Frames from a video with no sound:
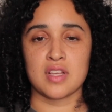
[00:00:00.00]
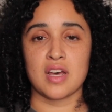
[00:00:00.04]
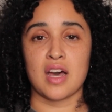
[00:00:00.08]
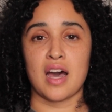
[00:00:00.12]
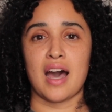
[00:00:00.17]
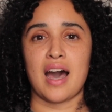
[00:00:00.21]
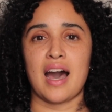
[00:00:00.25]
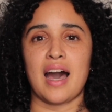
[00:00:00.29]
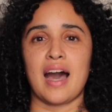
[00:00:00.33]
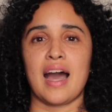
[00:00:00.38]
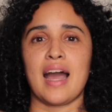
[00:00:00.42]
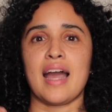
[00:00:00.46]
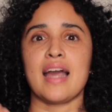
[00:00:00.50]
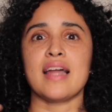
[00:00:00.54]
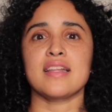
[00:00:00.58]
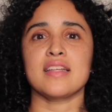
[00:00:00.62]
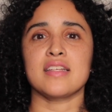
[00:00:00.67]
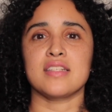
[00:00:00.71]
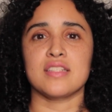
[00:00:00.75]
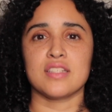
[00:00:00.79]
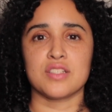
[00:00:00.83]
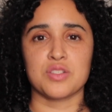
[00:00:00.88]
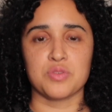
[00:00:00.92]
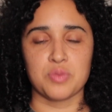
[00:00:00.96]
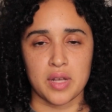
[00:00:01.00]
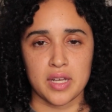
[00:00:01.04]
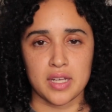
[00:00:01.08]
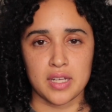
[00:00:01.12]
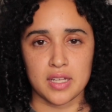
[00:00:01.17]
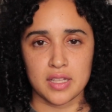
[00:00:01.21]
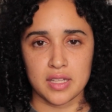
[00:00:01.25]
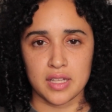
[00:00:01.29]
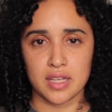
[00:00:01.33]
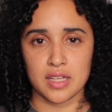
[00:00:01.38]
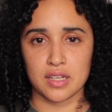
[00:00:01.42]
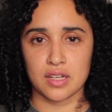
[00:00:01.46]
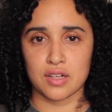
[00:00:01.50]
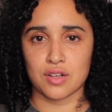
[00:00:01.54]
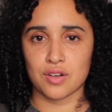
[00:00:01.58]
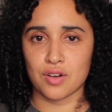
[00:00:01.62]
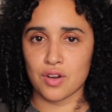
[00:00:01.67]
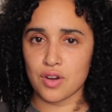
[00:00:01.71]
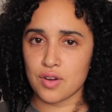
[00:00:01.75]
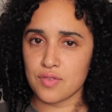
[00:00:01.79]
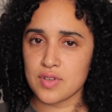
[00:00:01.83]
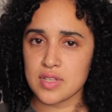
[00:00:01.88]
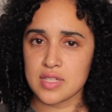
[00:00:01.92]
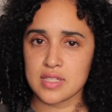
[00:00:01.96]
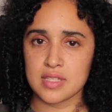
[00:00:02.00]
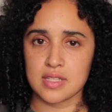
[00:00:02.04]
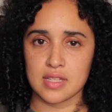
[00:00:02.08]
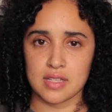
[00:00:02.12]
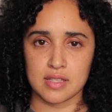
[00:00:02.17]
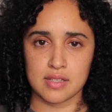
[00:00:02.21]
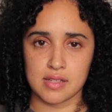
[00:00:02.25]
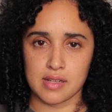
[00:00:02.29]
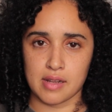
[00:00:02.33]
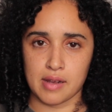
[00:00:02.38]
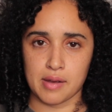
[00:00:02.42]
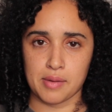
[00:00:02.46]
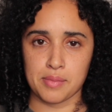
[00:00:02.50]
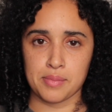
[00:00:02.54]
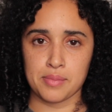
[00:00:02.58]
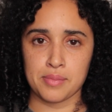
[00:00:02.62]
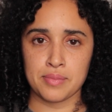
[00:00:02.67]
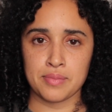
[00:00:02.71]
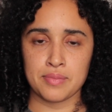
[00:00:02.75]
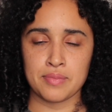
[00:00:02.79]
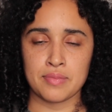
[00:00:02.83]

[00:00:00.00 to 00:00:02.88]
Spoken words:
a highly dysregulated nervous system